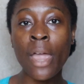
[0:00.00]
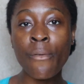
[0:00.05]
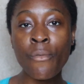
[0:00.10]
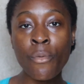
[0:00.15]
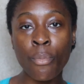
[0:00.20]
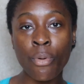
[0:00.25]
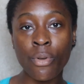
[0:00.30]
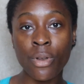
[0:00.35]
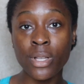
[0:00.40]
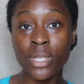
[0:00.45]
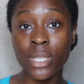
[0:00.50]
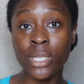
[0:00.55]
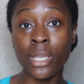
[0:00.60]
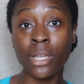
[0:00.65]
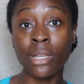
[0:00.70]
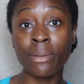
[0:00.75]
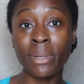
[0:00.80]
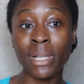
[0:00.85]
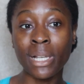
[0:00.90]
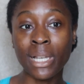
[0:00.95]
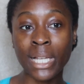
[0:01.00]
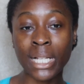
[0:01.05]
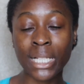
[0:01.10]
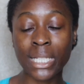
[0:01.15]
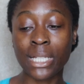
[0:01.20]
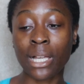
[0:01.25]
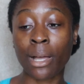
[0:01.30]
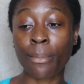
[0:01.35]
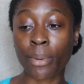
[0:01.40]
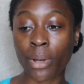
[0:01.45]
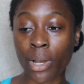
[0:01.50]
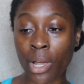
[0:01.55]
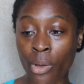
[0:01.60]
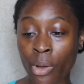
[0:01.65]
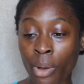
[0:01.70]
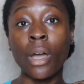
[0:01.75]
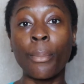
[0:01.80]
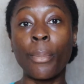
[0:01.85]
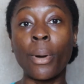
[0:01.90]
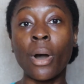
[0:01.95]
Every product is going to be linked down
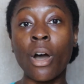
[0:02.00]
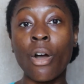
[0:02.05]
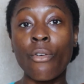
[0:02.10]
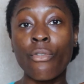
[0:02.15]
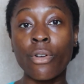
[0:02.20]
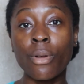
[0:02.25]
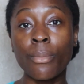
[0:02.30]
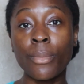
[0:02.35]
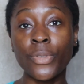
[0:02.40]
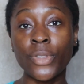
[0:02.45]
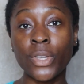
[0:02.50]
below apart from